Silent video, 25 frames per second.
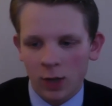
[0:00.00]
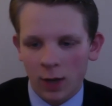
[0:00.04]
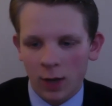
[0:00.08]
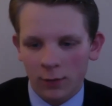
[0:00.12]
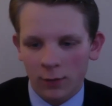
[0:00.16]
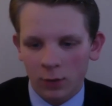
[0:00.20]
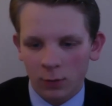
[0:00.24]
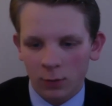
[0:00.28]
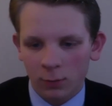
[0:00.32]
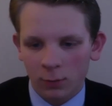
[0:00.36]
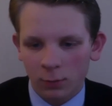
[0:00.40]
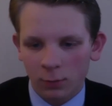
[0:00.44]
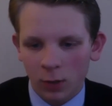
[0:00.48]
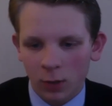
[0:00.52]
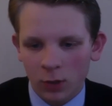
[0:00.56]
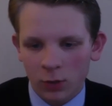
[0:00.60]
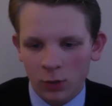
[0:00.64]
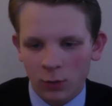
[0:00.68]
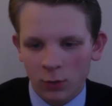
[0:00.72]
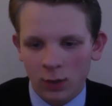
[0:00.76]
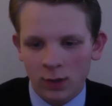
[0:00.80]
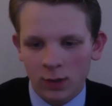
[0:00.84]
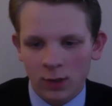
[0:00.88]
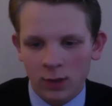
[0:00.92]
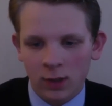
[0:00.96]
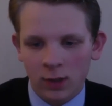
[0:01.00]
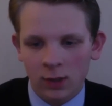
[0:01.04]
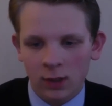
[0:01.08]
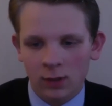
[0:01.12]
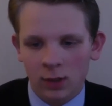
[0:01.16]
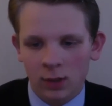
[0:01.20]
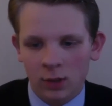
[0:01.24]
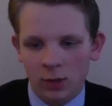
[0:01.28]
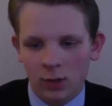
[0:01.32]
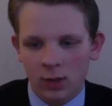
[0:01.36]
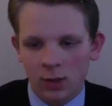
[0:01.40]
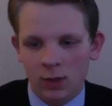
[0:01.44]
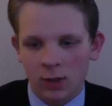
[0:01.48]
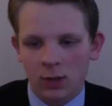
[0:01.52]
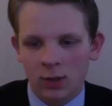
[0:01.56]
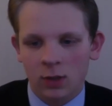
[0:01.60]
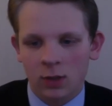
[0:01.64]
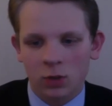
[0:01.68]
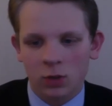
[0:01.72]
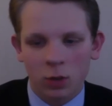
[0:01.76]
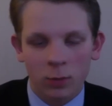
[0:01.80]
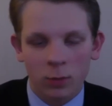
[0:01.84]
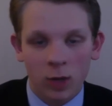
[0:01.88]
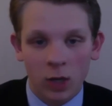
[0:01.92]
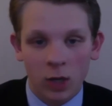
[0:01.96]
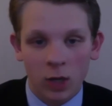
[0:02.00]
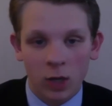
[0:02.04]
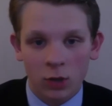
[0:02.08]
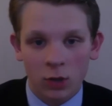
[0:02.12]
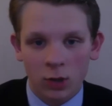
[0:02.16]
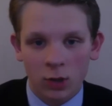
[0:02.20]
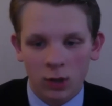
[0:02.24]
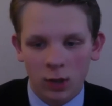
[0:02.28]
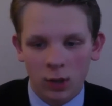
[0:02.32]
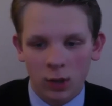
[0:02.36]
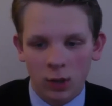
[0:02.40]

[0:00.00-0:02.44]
after much reasoning, such as its discrimination,